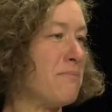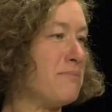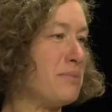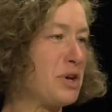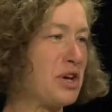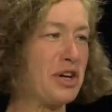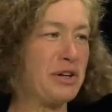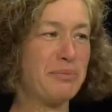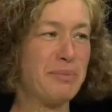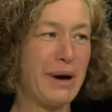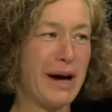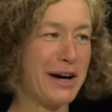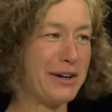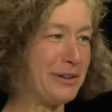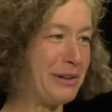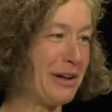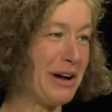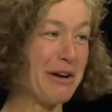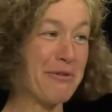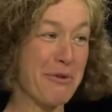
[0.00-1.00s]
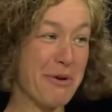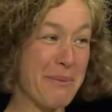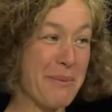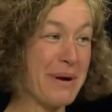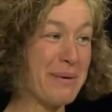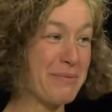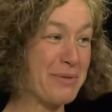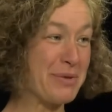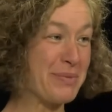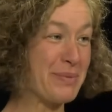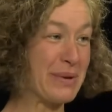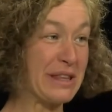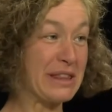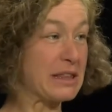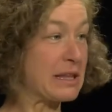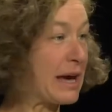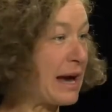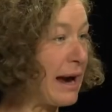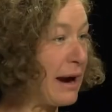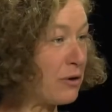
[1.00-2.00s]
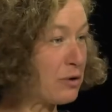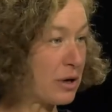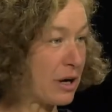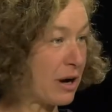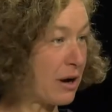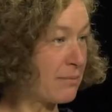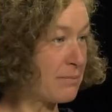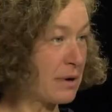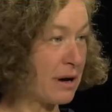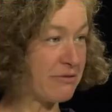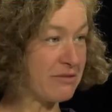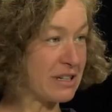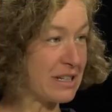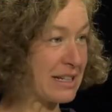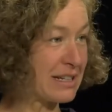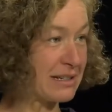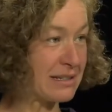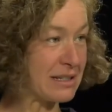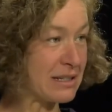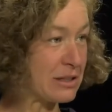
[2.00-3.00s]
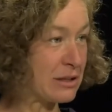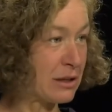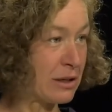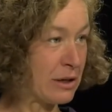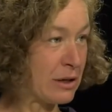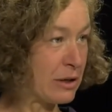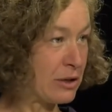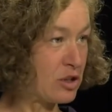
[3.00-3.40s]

big battle. I remember, but the outcome oh, yeah, of it is there.